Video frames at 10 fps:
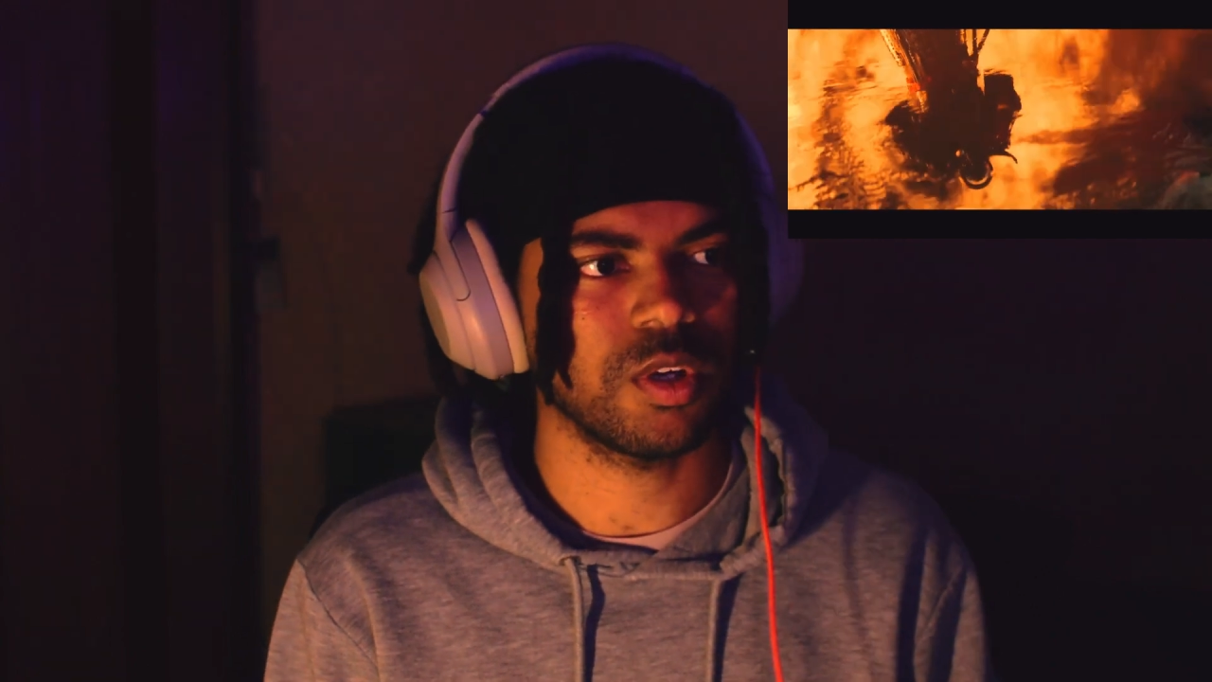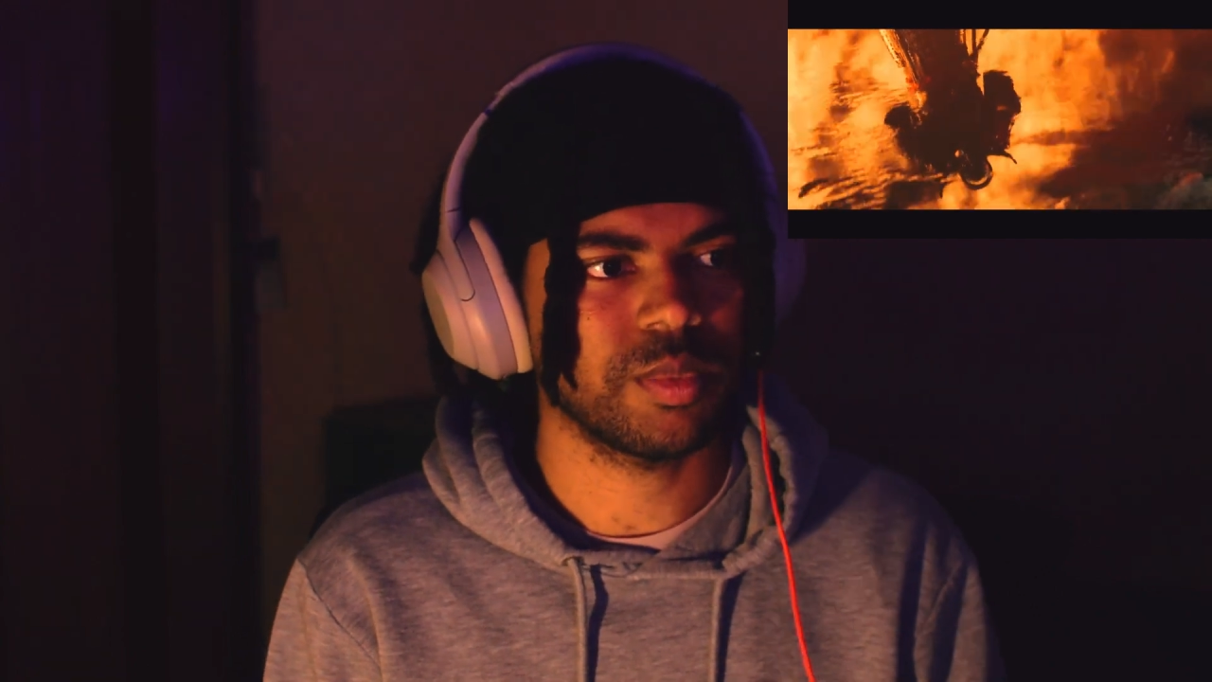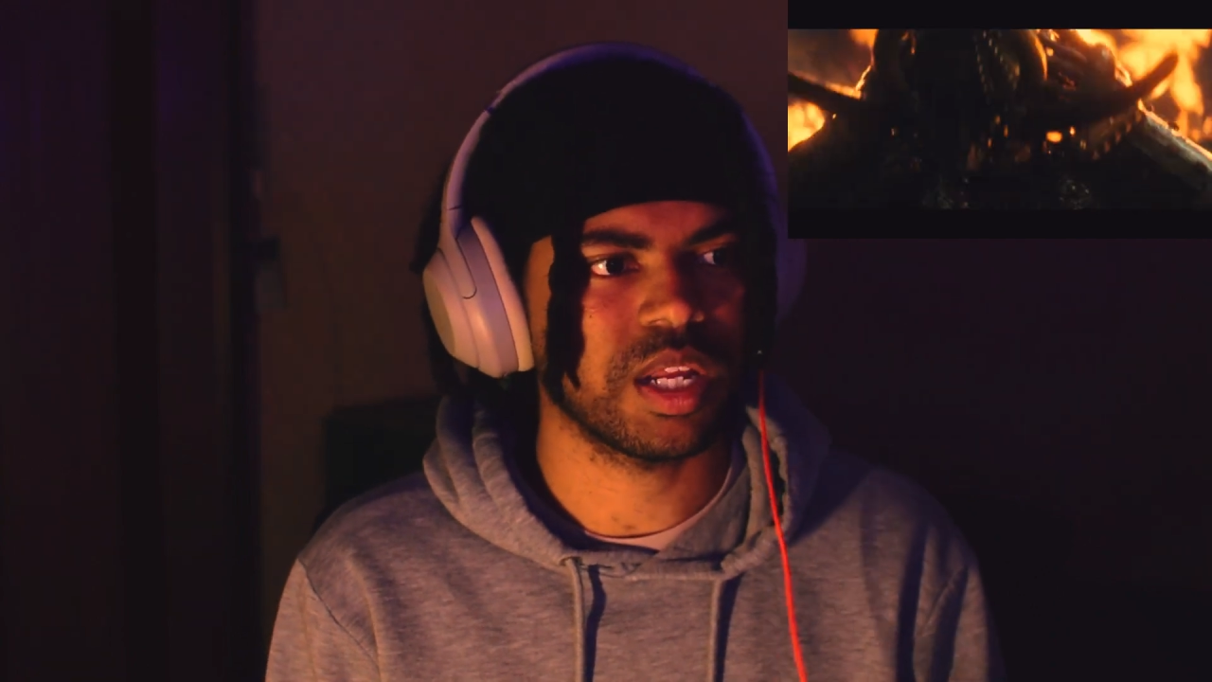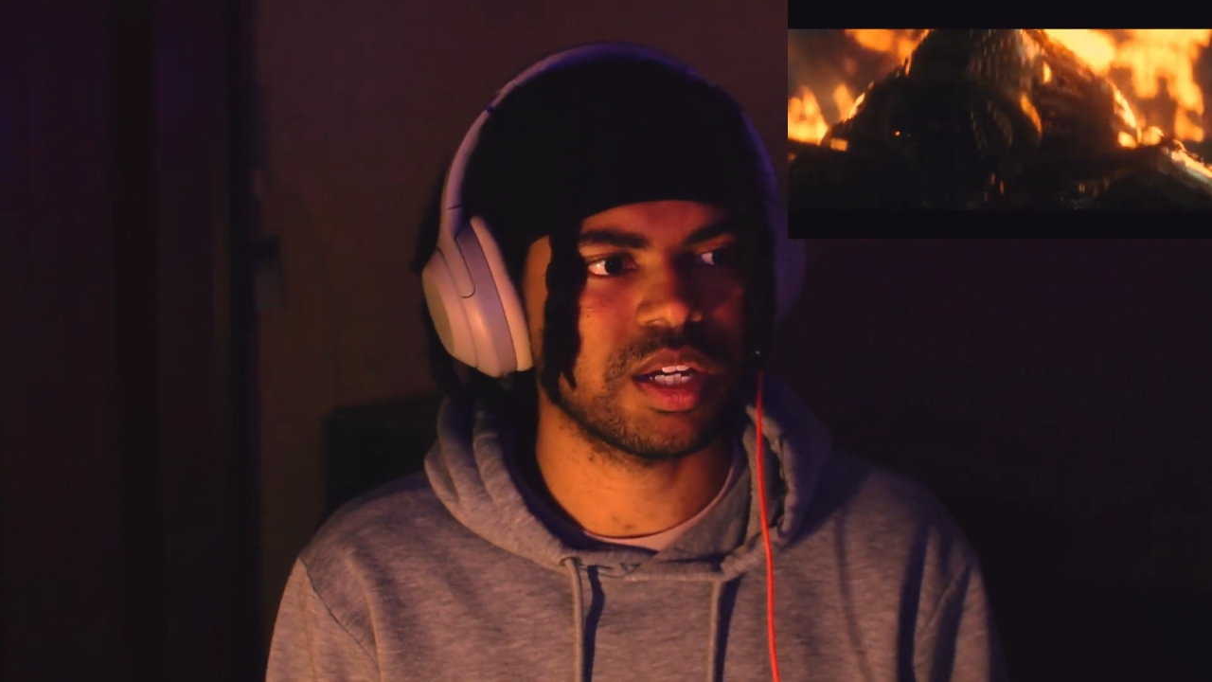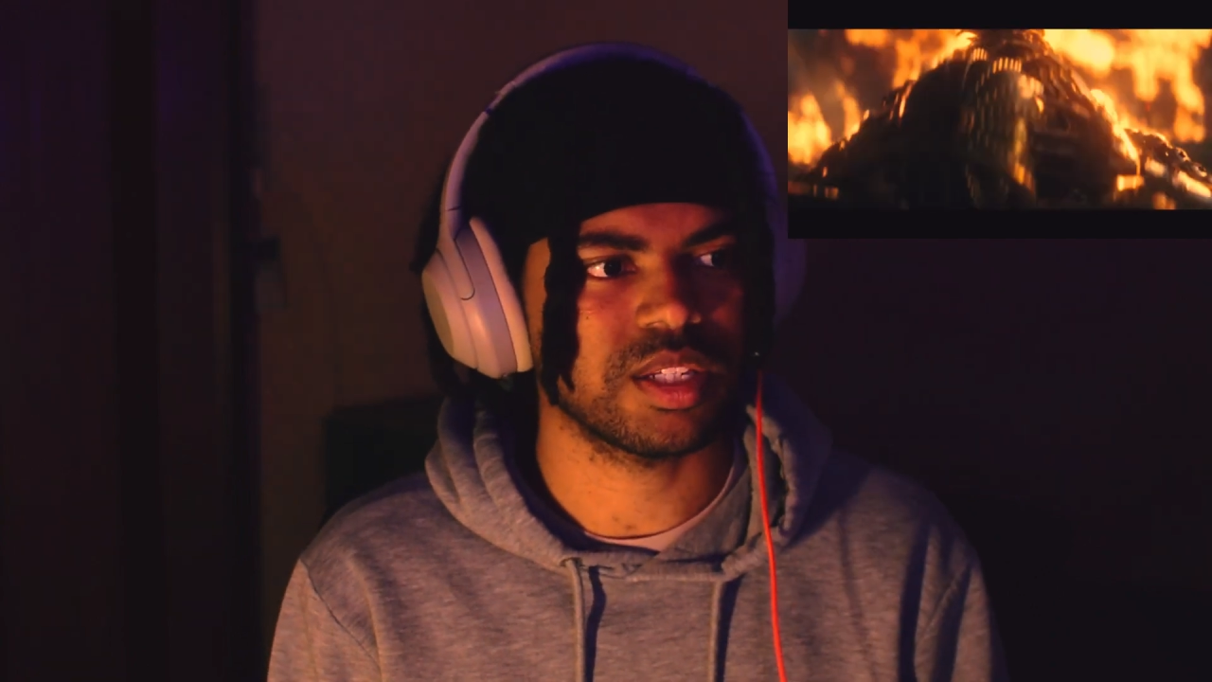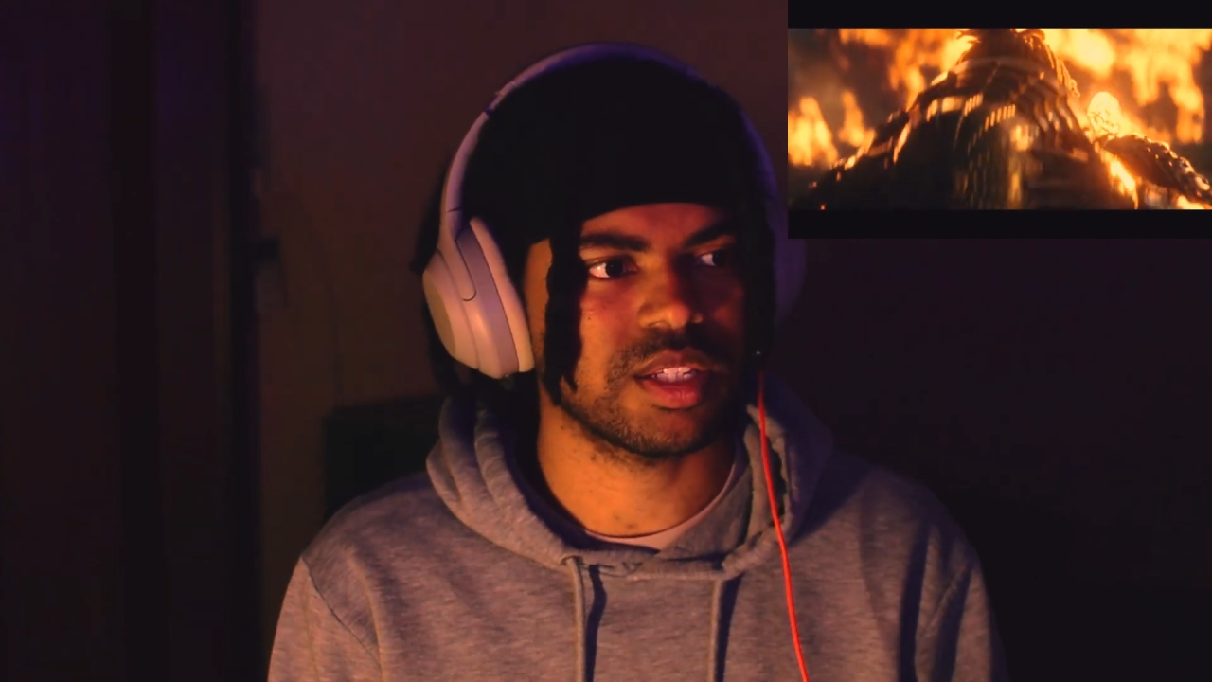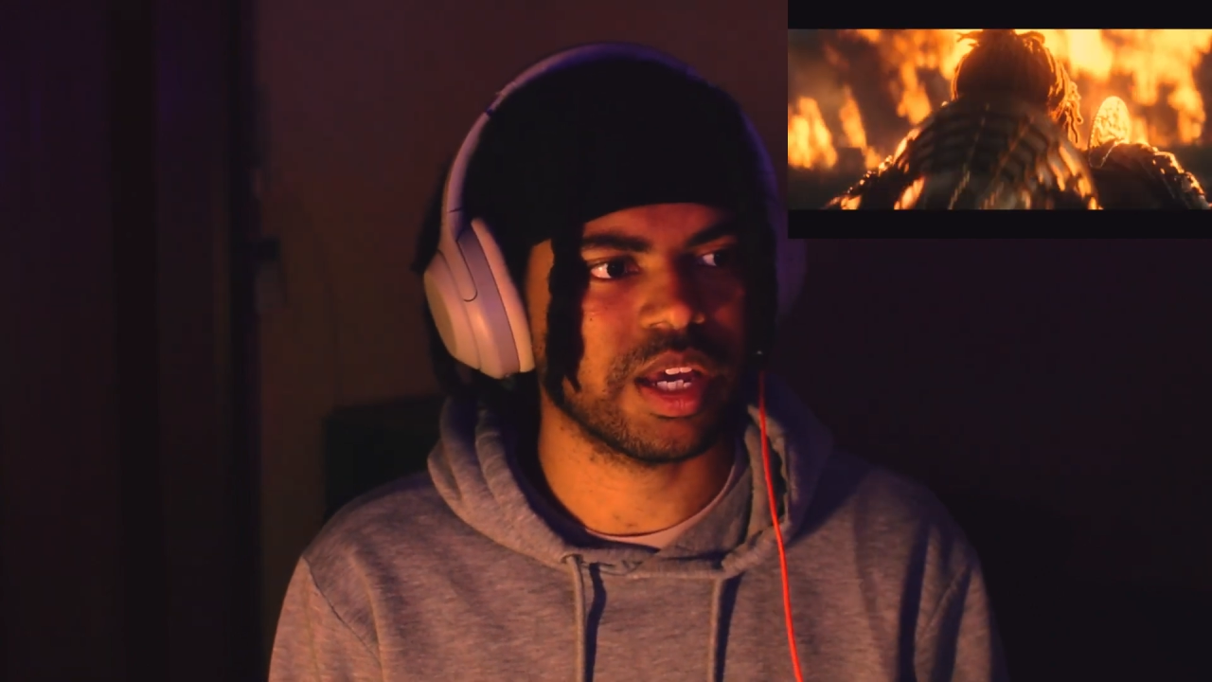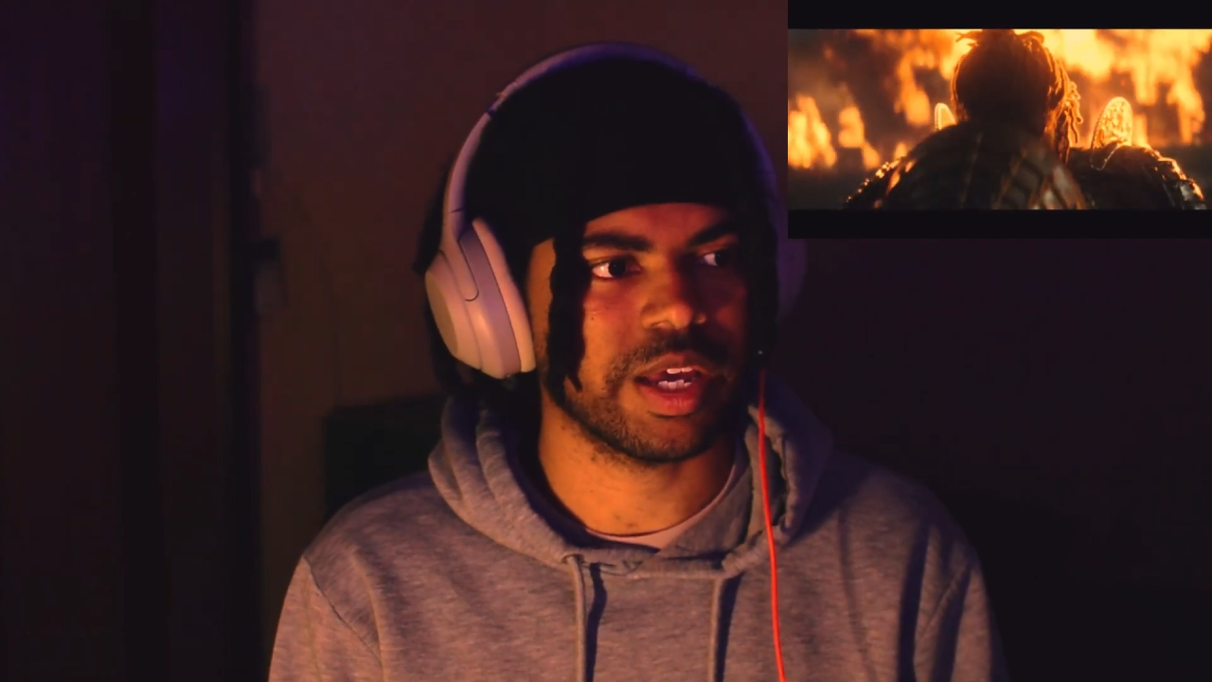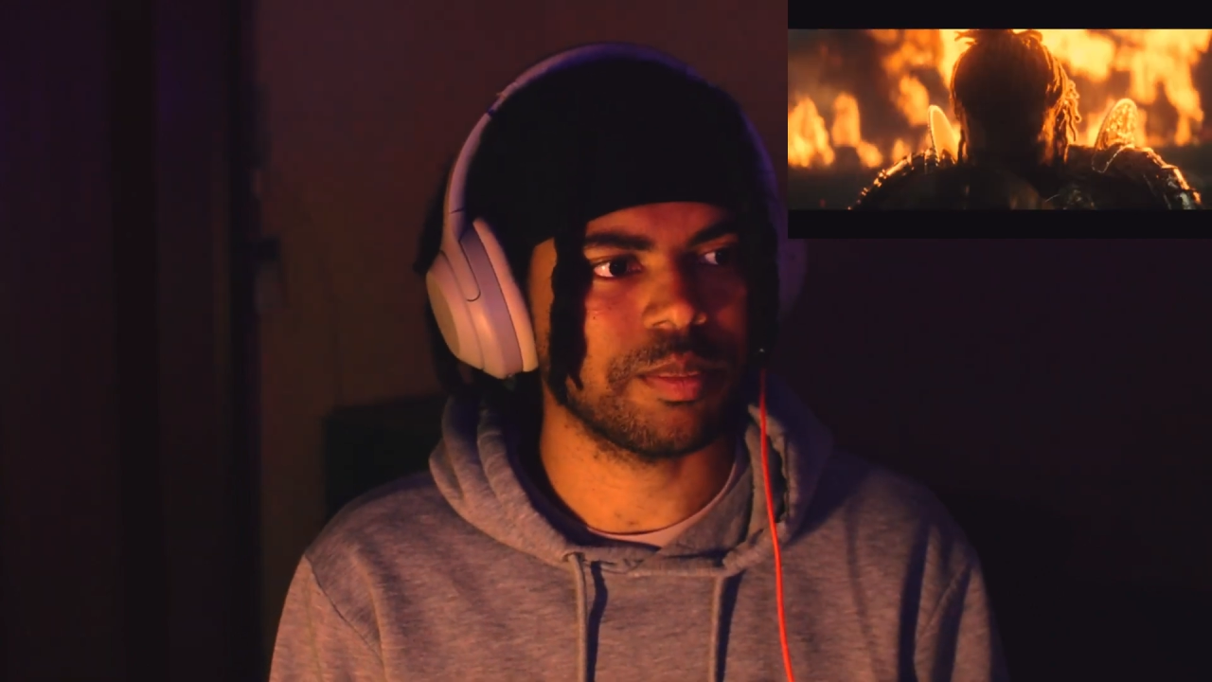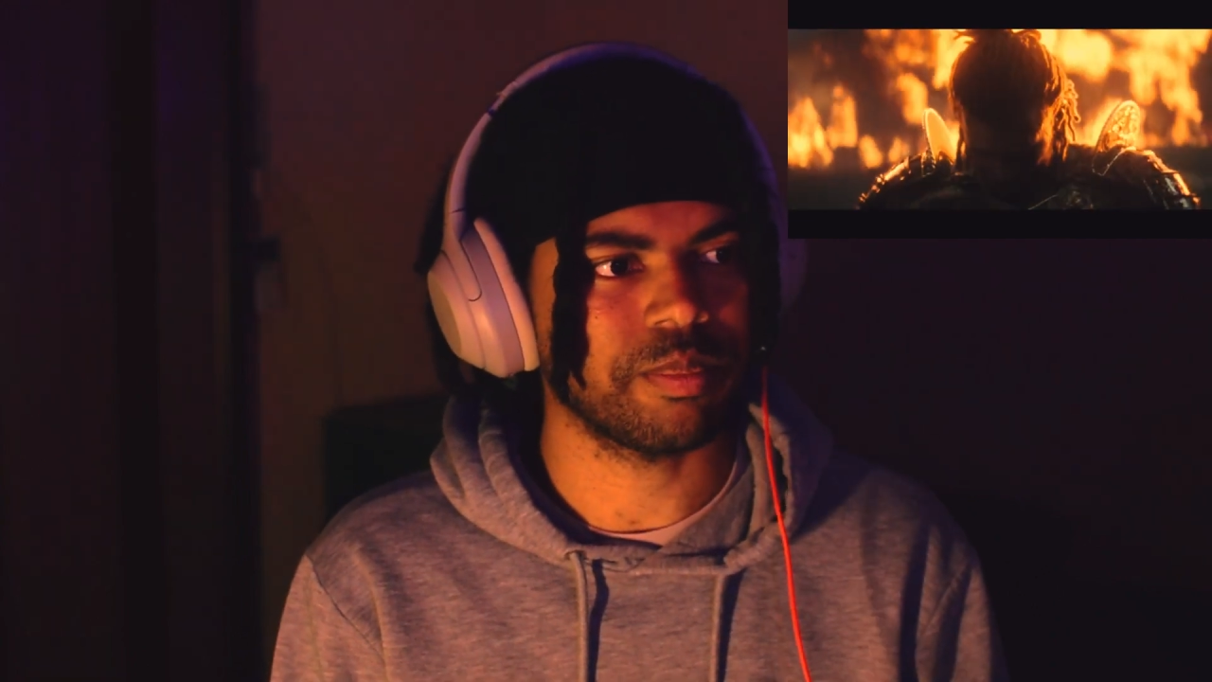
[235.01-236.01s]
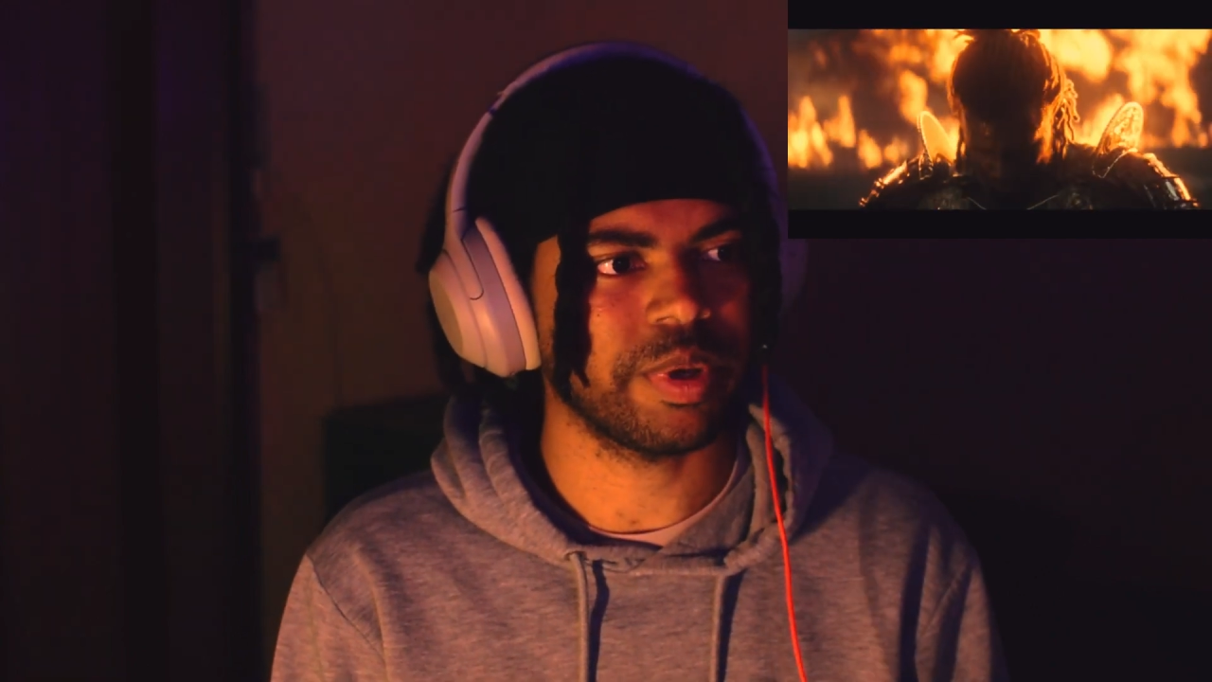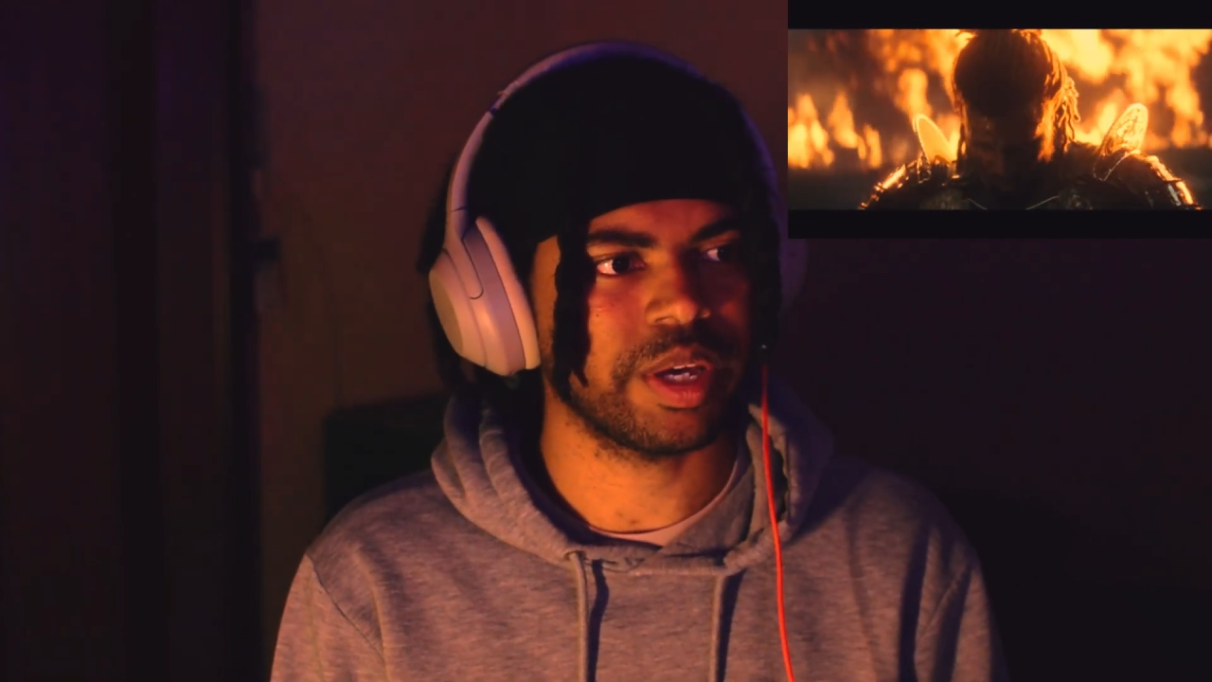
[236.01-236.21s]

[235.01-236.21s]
Nobunaga's side,